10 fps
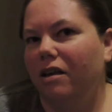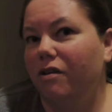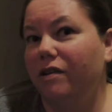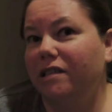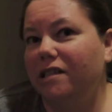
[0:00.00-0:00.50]

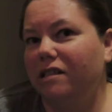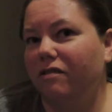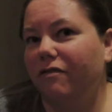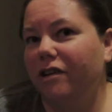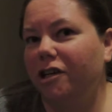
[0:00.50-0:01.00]
You can
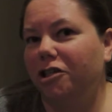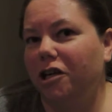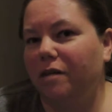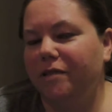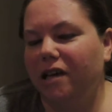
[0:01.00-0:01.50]
still finish
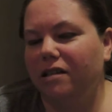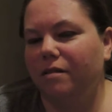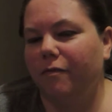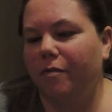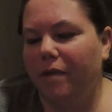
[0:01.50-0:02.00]
jobs and get
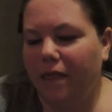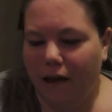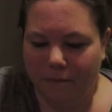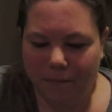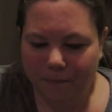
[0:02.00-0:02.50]
some from
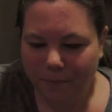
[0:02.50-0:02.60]
them.